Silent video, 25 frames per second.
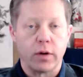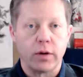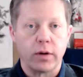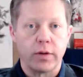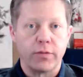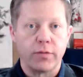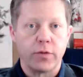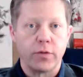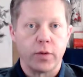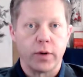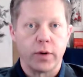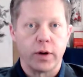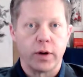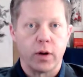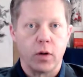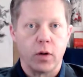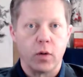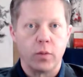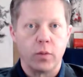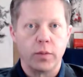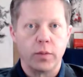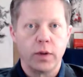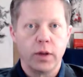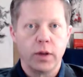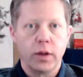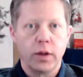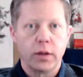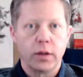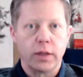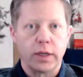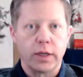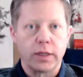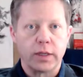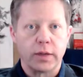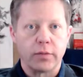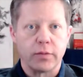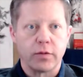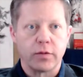And if you're at home, a lot
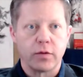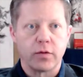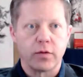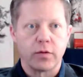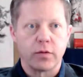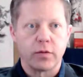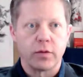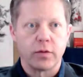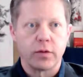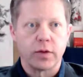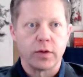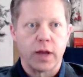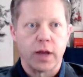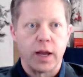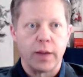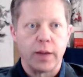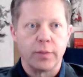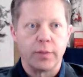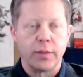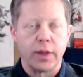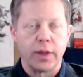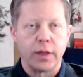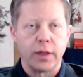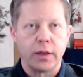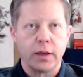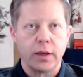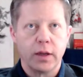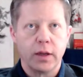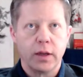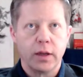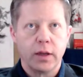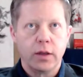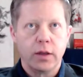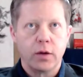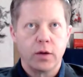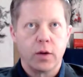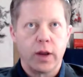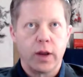of times this is the time that
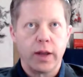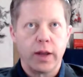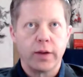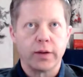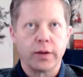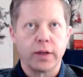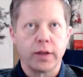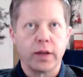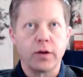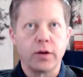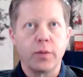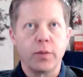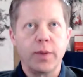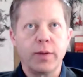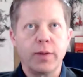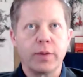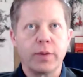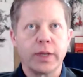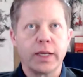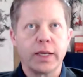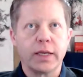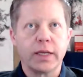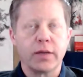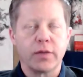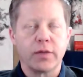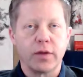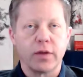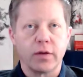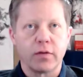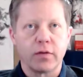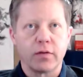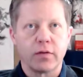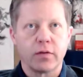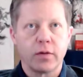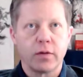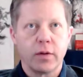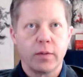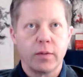you know, hey, I'd love to be able to get to
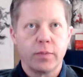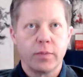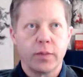this